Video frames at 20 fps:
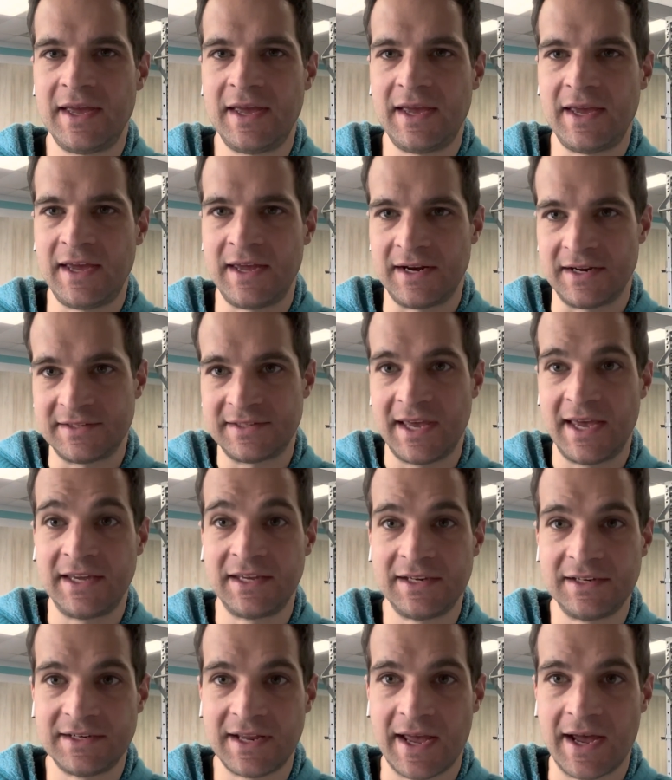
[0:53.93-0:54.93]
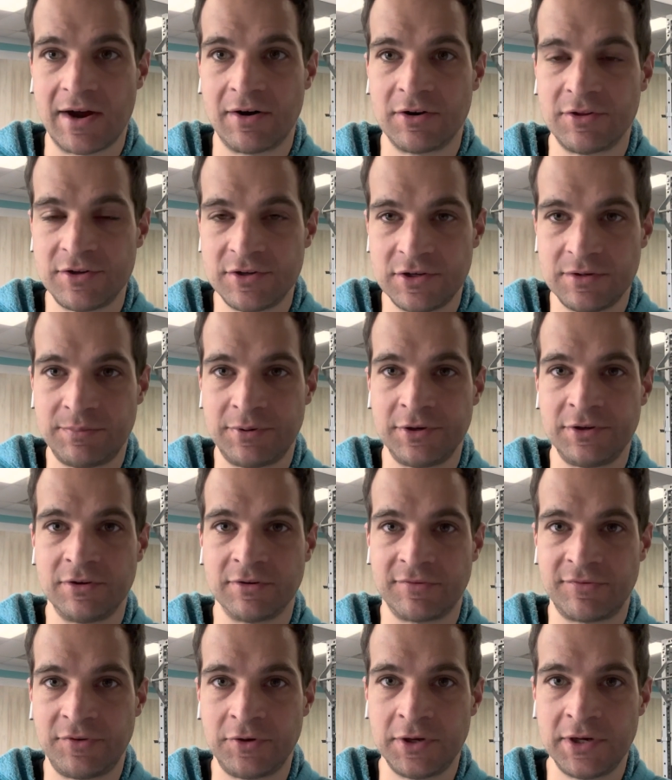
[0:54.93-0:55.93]
and it's hanging down, and then you put your
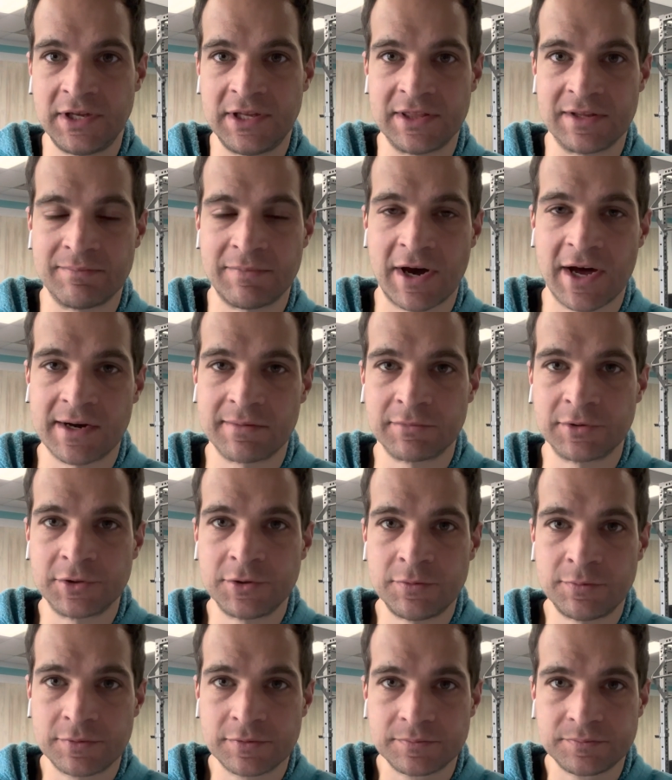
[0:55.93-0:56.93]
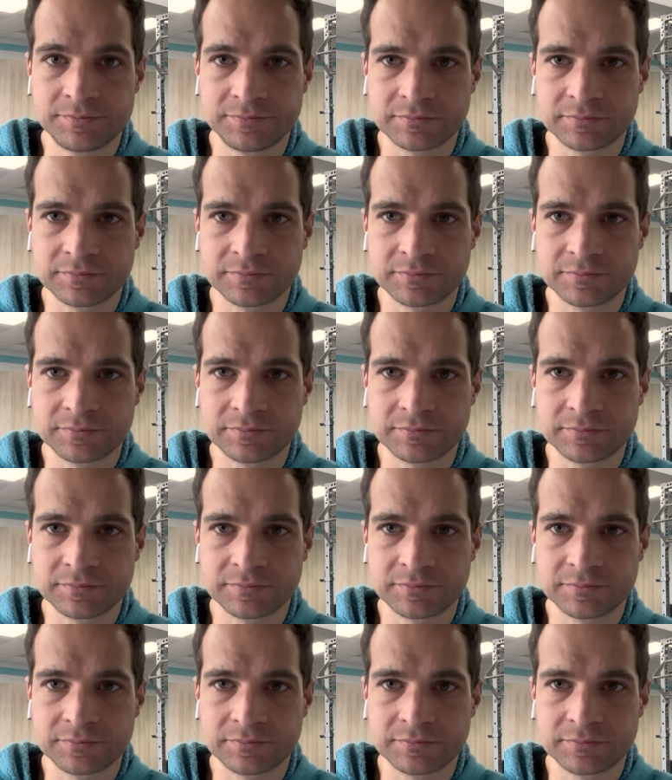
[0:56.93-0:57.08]
foot in the bottom loop,